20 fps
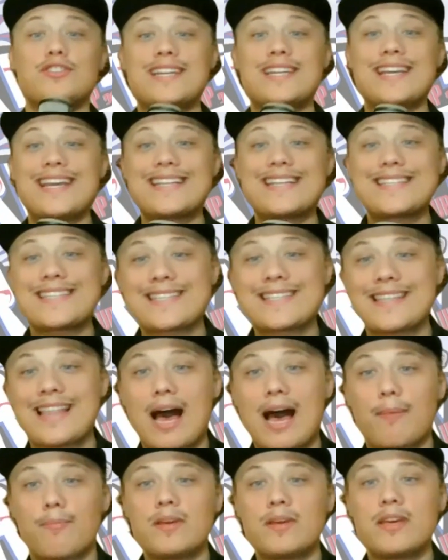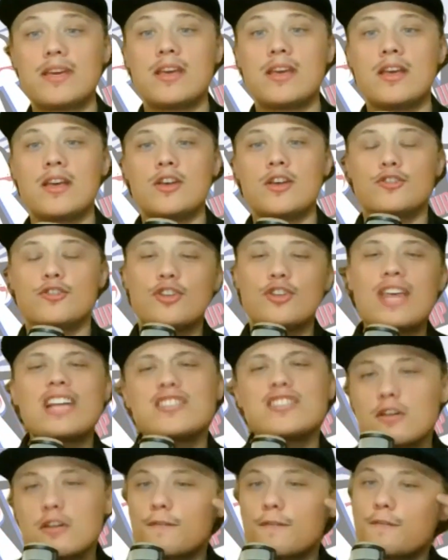to get sloppy. So
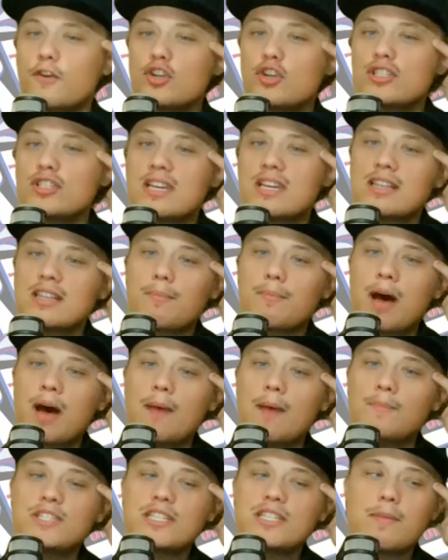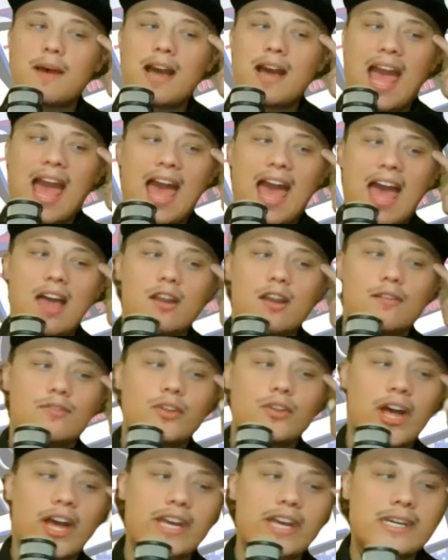that's the first thing that pops into my head of
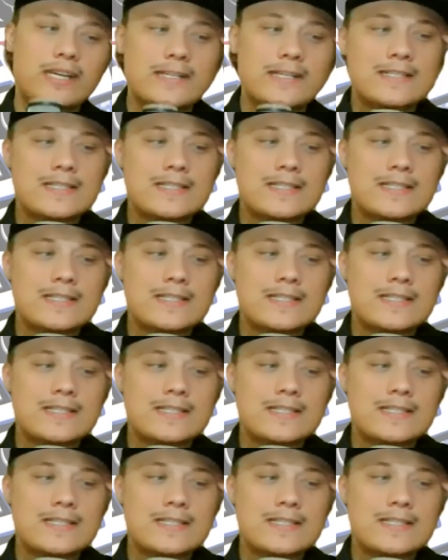like,